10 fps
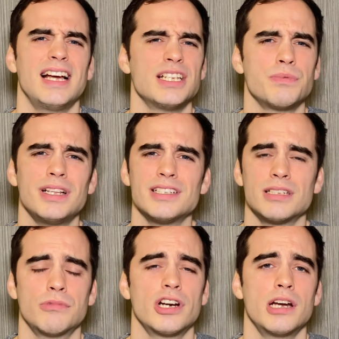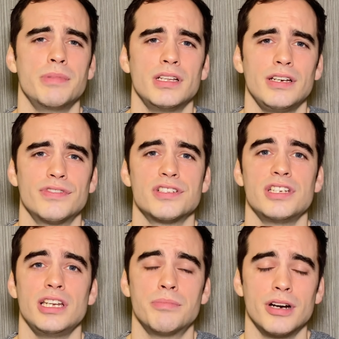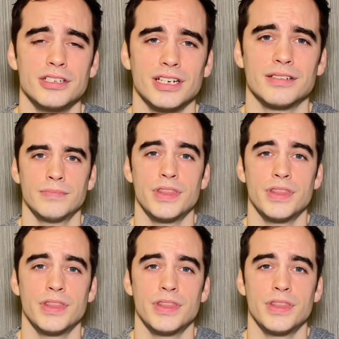as well as some credibility for CD Projekt.